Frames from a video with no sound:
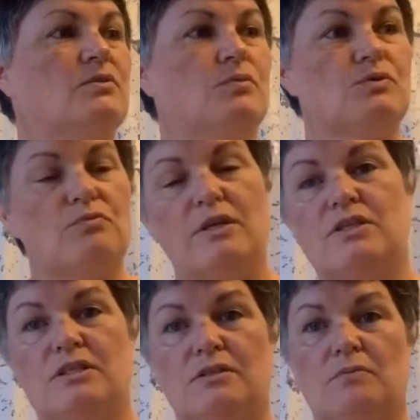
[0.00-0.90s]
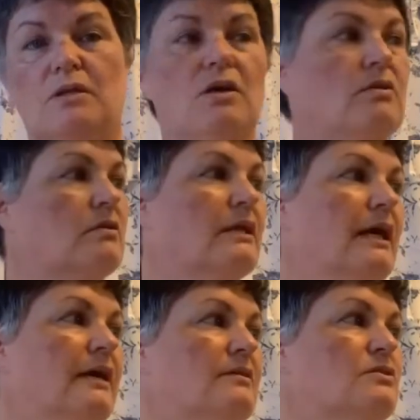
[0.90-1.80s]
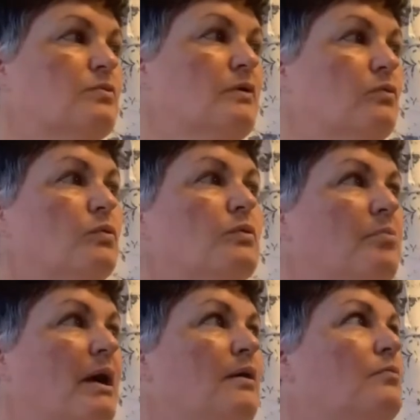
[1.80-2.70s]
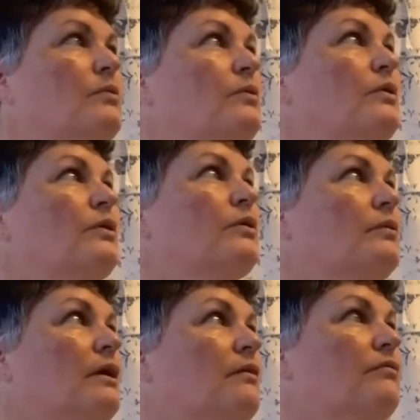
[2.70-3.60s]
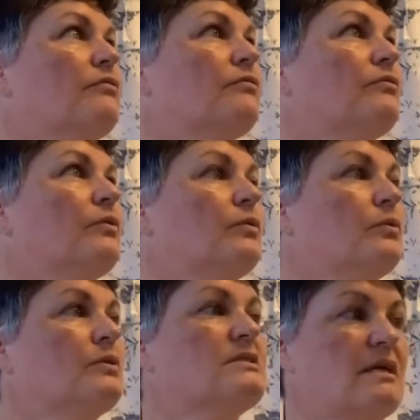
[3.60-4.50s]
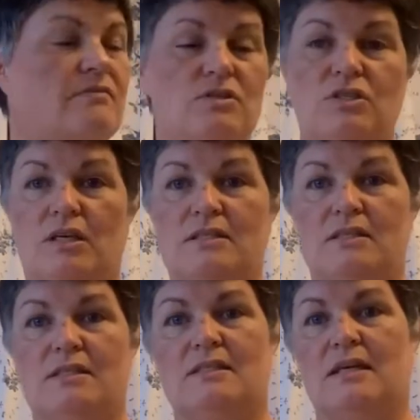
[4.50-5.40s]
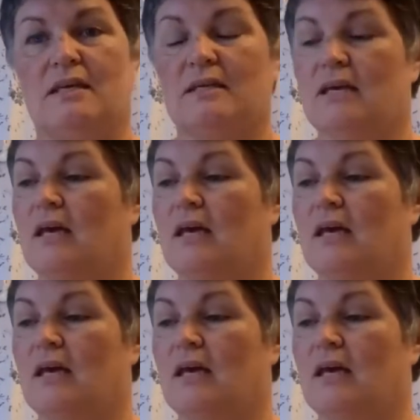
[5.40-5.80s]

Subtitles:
It was registered with the local council. We have all the paperwork, we have all the safety checks, and he's done